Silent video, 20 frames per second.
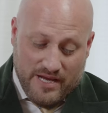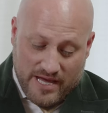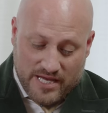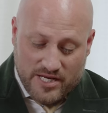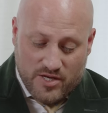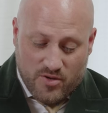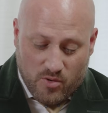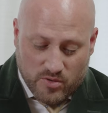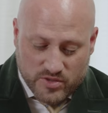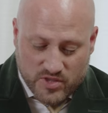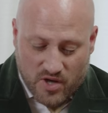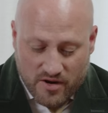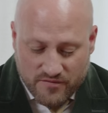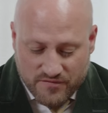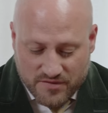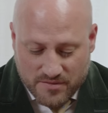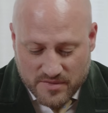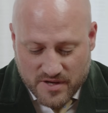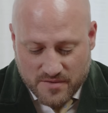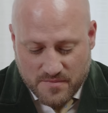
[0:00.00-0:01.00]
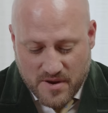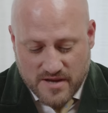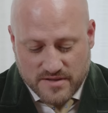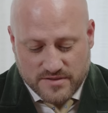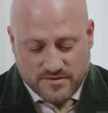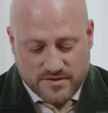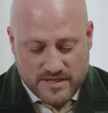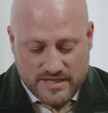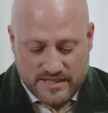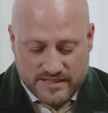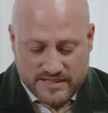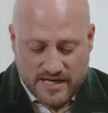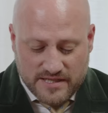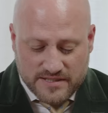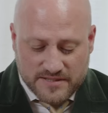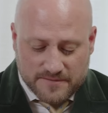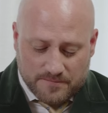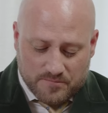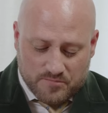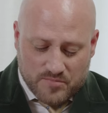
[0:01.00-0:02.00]
And he goes on from there, Pastor, and he
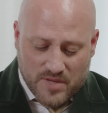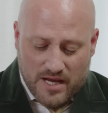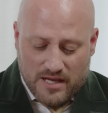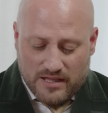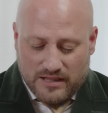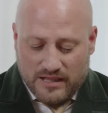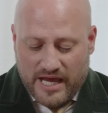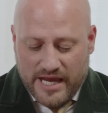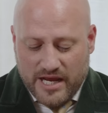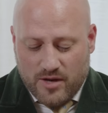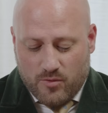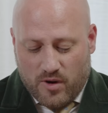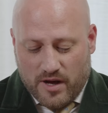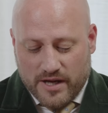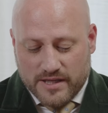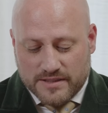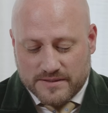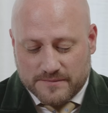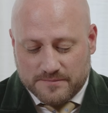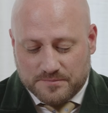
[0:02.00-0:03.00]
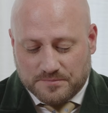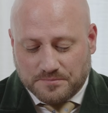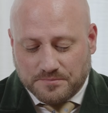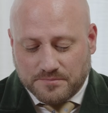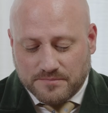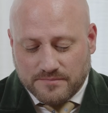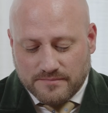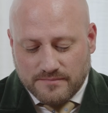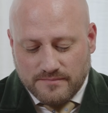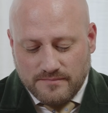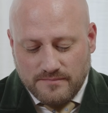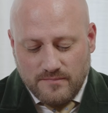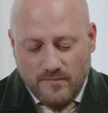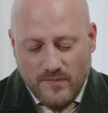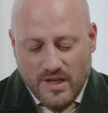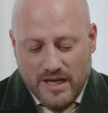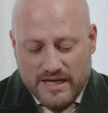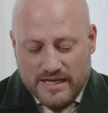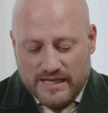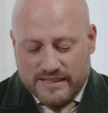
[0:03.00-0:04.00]
says, likewise,
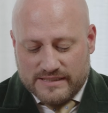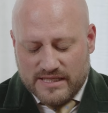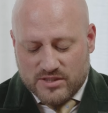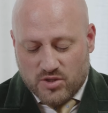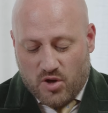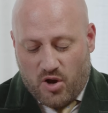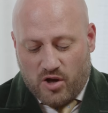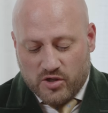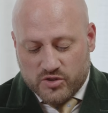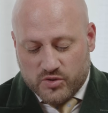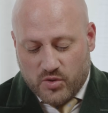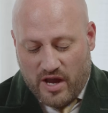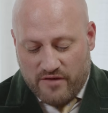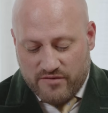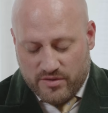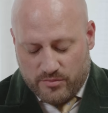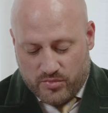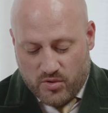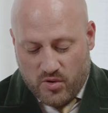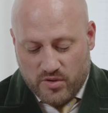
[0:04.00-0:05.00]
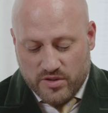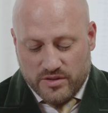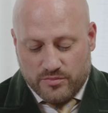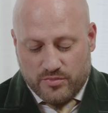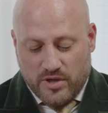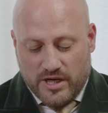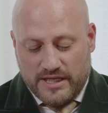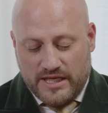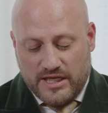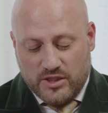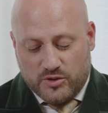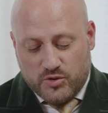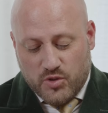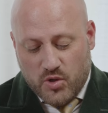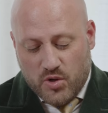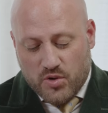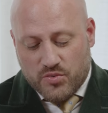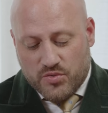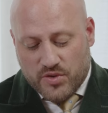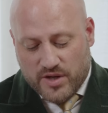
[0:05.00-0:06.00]
it says, also having broken the bread, he
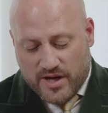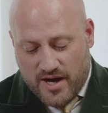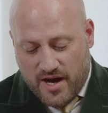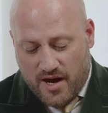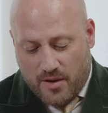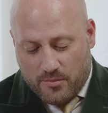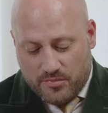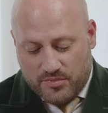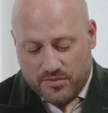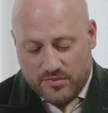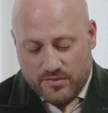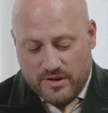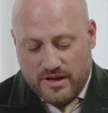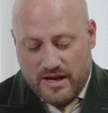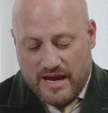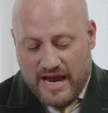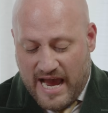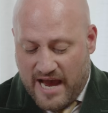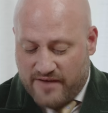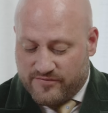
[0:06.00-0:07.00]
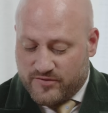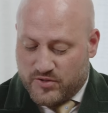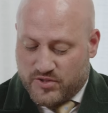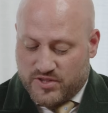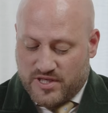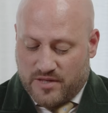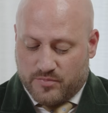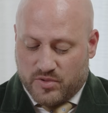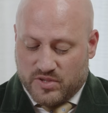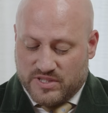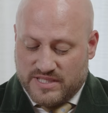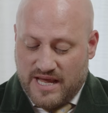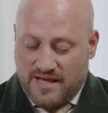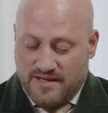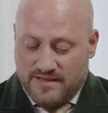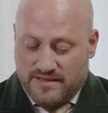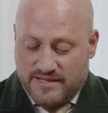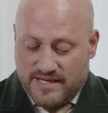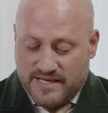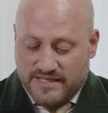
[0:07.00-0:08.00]
took the cup after supper,
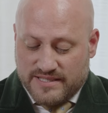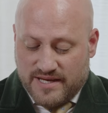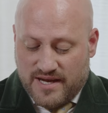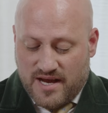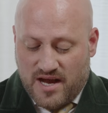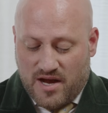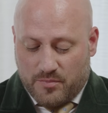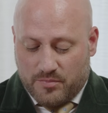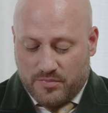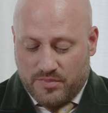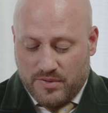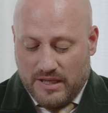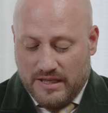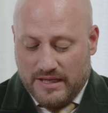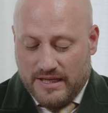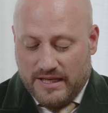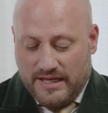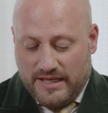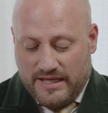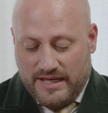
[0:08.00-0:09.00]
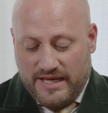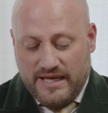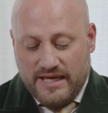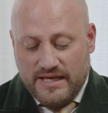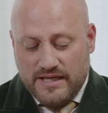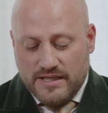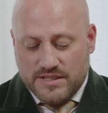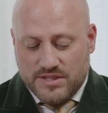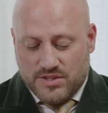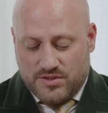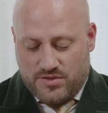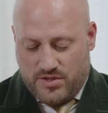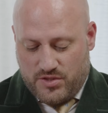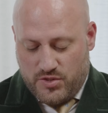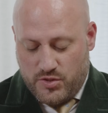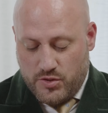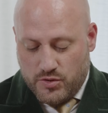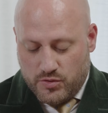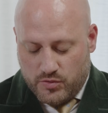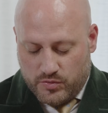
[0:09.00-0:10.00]
saying, this cup is the
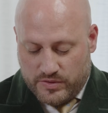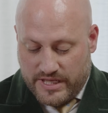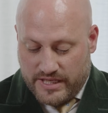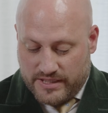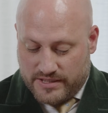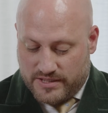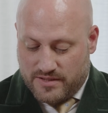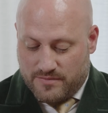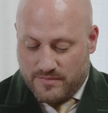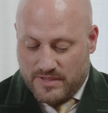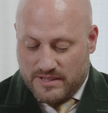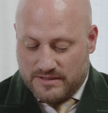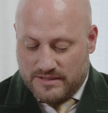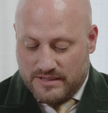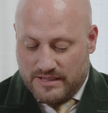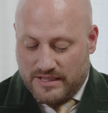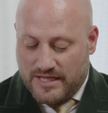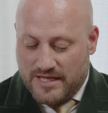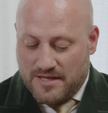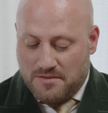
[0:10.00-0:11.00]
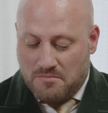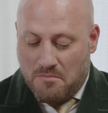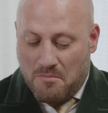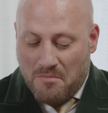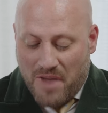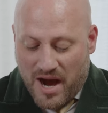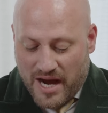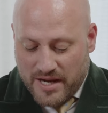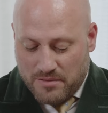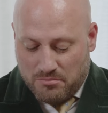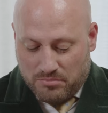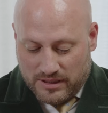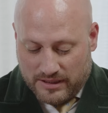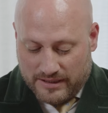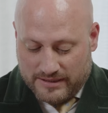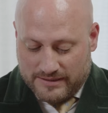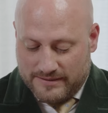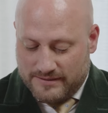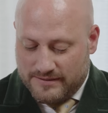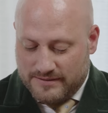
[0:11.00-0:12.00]
New Testament in my
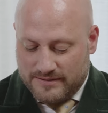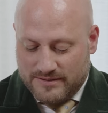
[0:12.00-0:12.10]
blood,